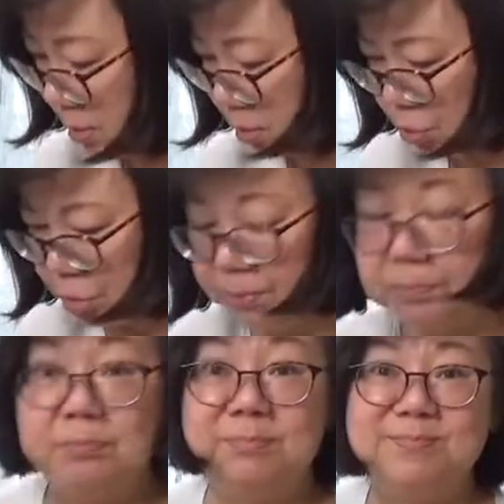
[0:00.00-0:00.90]
trip
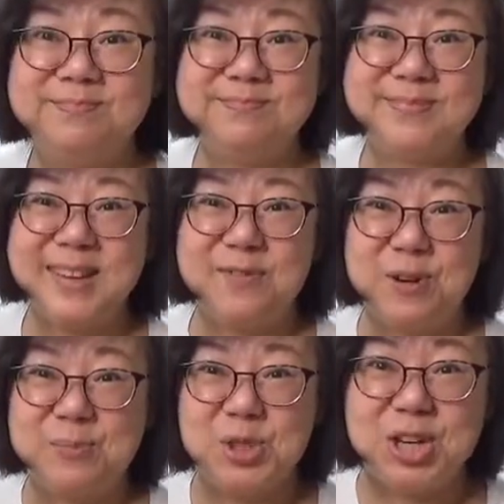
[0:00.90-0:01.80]

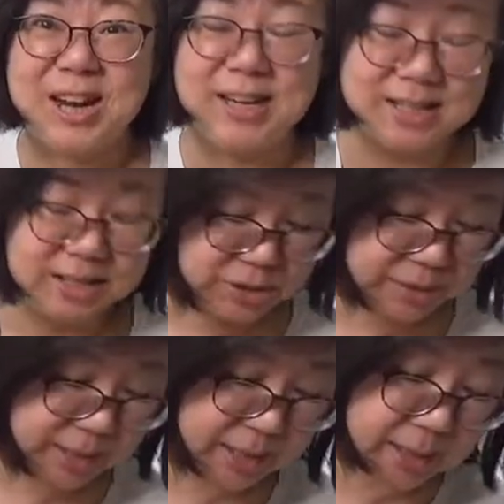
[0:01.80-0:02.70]
from China to
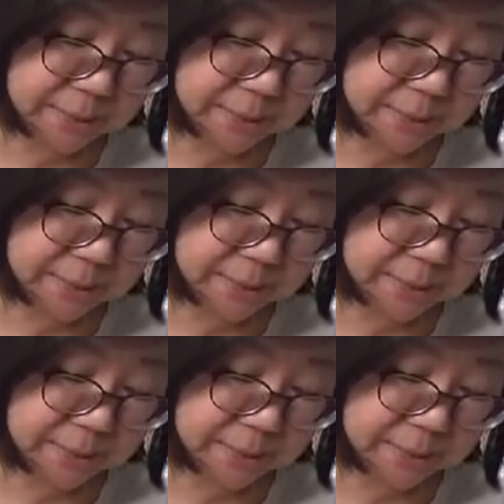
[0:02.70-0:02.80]
here.